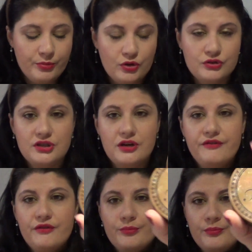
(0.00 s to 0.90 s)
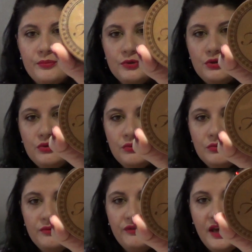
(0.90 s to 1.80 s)
bronzer from Too
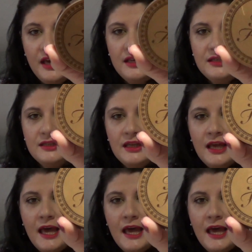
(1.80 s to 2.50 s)
Faced,